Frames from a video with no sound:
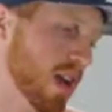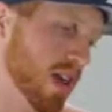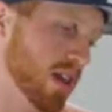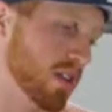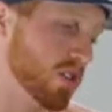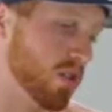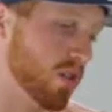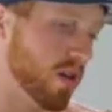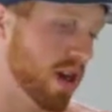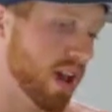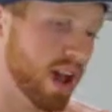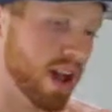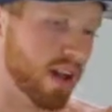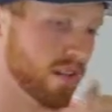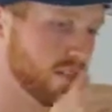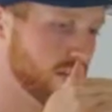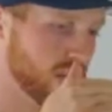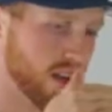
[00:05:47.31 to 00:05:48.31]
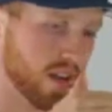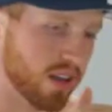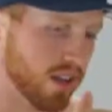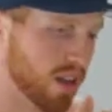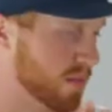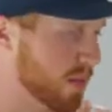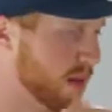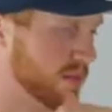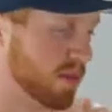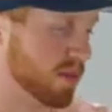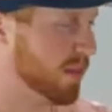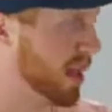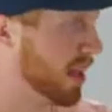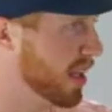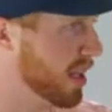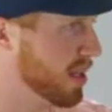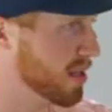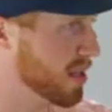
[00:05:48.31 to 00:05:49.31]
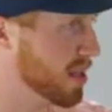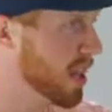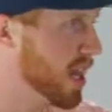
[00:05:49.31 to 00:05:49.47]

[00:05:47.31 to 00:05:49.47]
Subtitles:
And so I come up with my list.